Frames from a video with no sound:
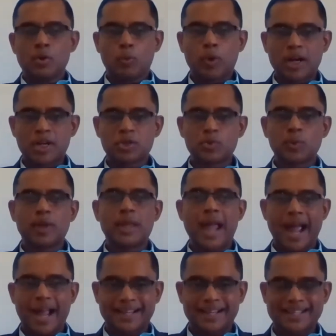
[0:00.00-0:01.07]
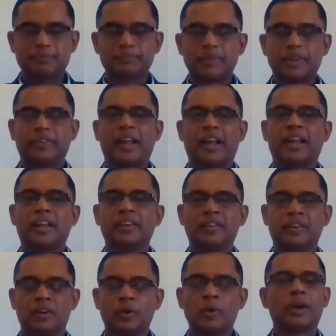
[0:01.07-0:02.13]
once we accept the challenge
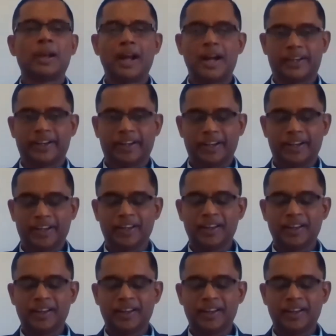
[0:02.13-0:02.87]
wholeheartedly.